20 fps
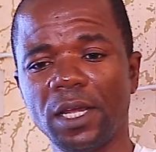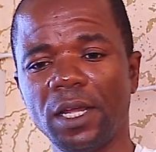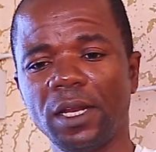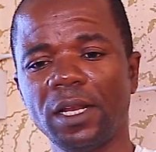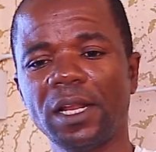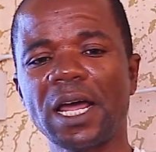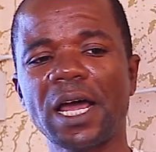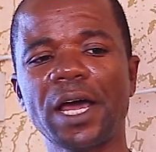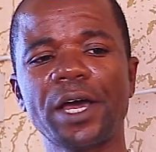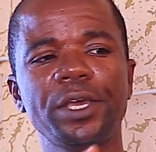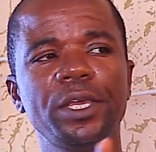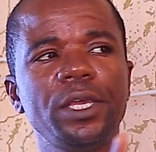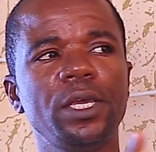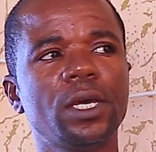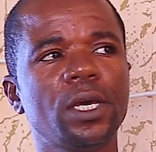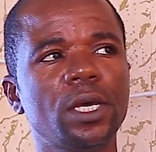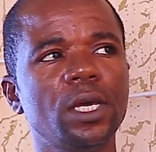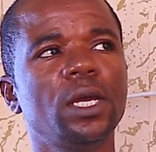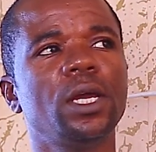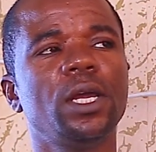
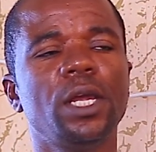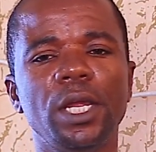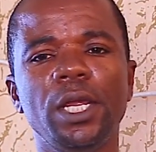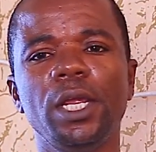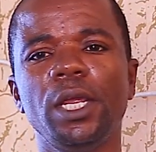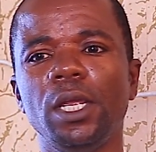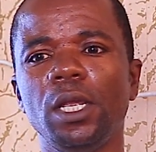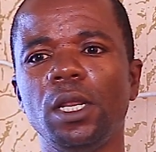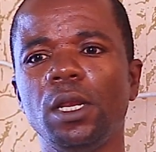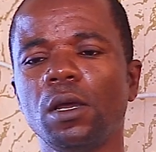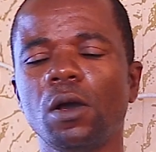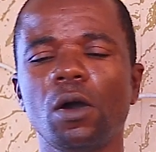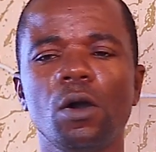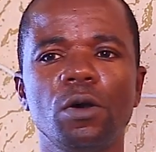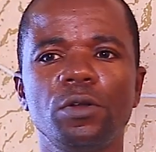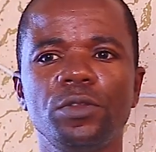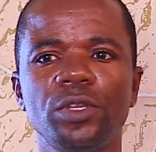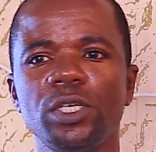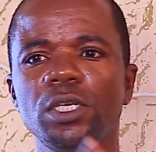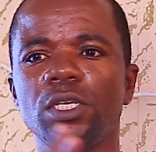like in
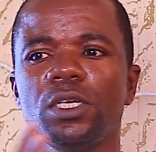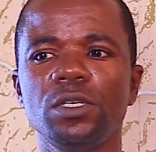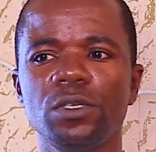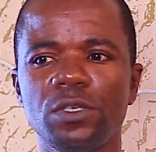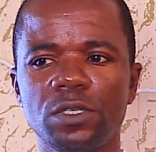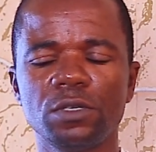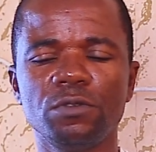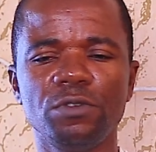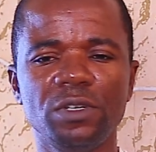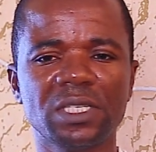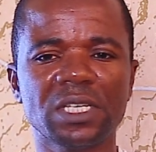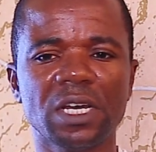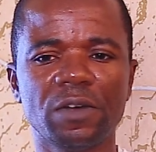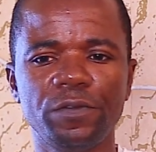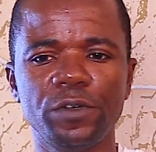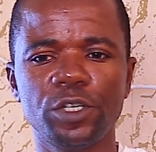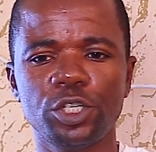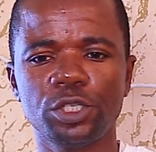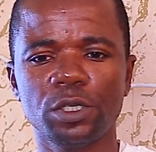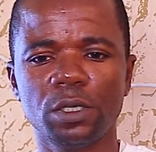all these
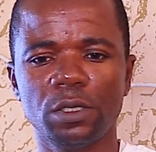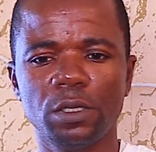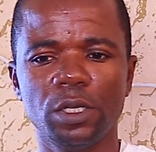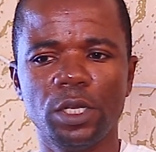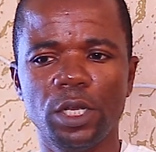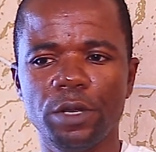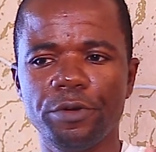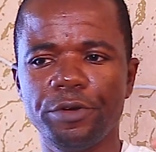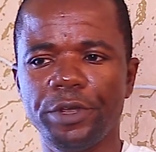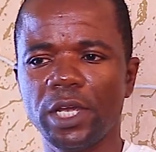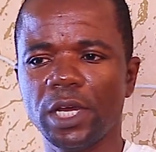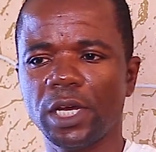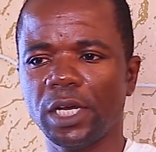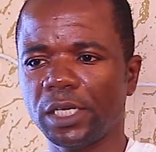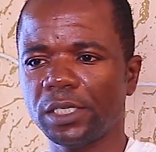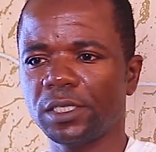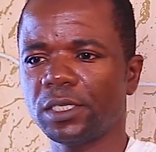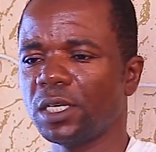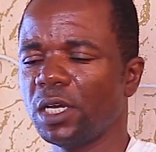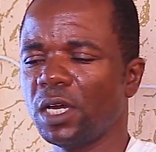reservation
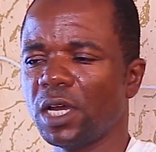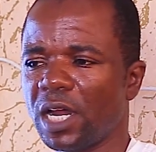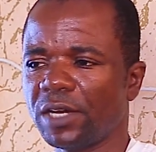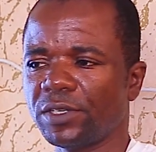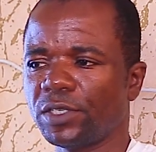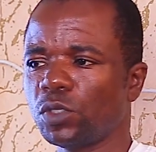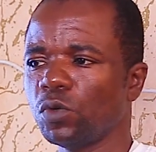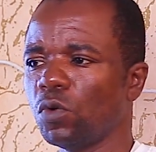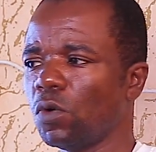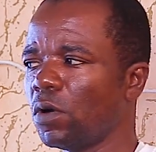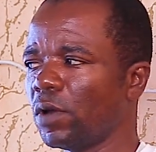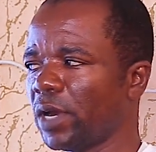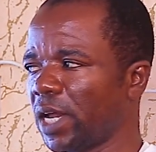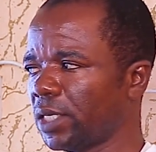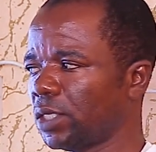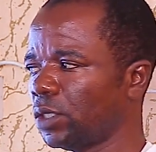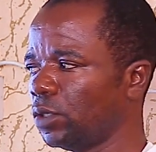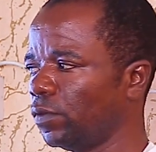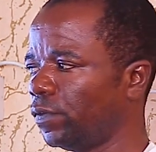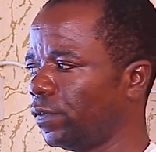areas and so on
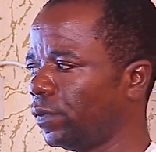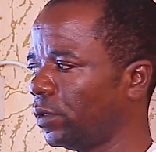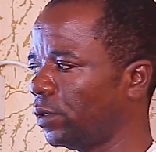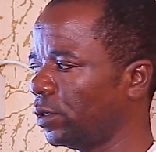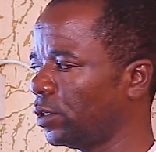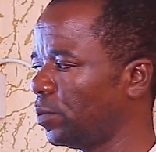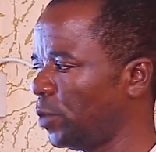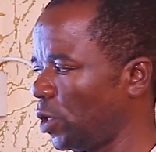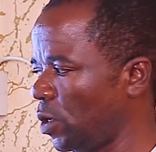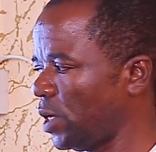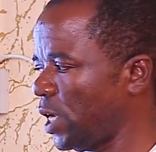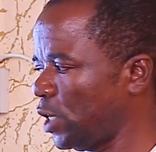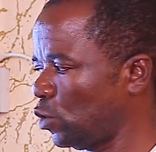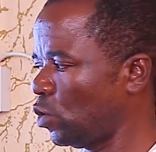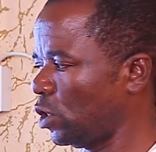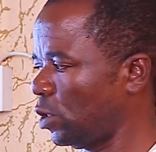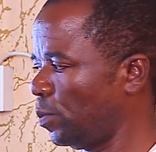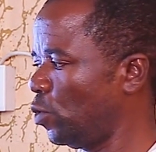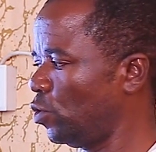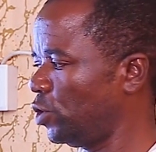and so forth, because that's
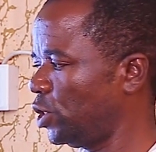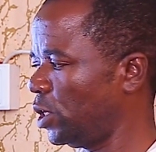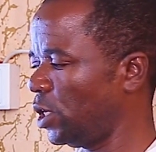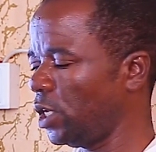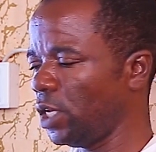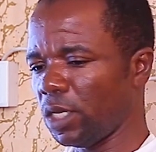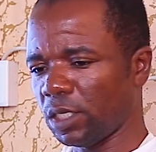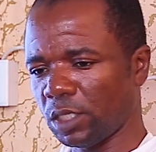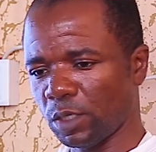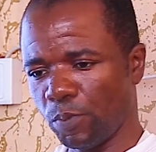what poaching is.